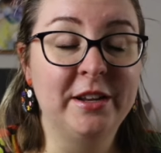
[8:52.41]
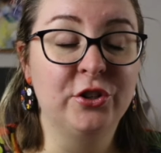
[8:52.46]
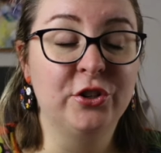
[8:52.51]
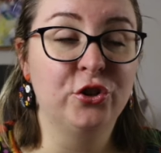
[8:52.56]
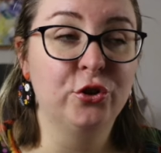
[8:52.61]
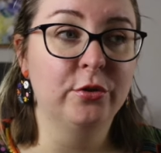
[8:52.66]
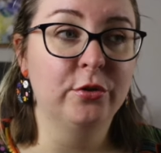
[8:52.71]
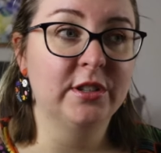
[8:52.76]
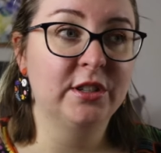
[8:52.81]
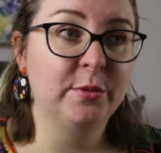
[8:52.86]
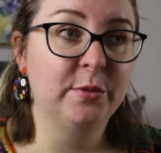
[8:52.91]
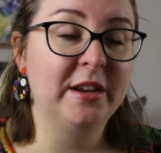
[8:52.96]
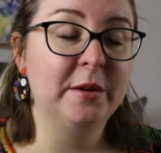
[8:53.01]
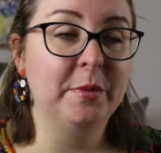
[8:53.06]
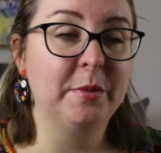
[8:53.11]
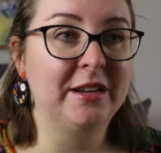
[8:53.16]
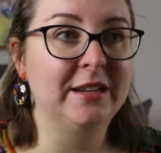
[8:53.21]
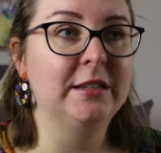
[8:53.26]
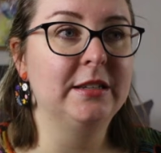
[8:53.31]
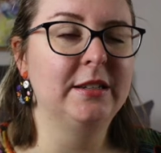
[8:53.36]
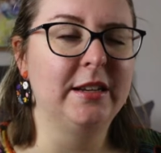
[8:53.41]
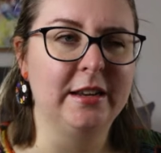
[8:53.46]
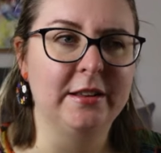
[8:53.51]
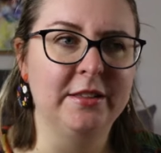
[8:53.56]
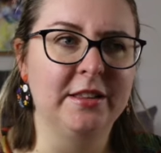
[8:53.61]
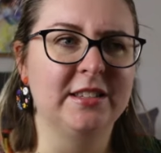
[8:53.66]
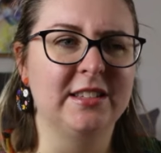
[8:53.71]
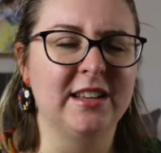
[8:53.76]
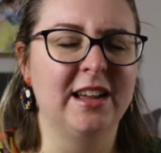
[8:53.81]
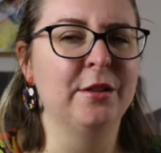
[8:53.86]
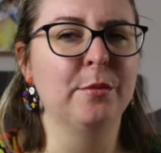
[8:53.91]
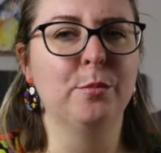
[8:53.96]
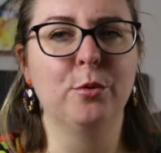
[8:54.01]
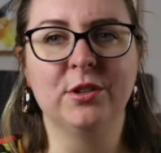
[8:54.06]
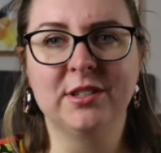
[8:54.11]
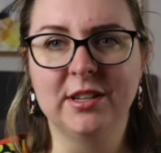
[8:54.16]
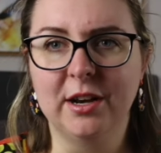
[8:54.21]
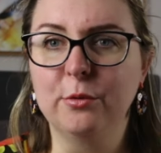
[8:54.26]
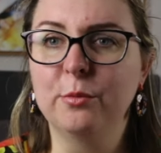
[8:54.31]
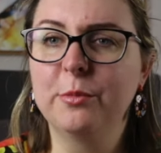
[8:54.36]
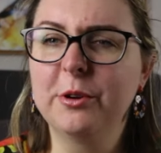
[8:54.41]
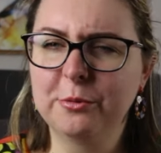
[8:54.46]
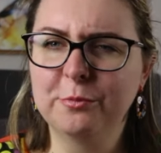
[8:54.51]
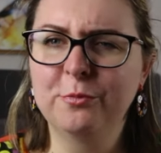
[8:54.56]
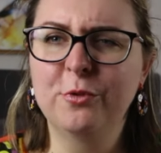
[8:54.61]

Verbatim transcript: It's short and sweet because yeah, there's other books that I will,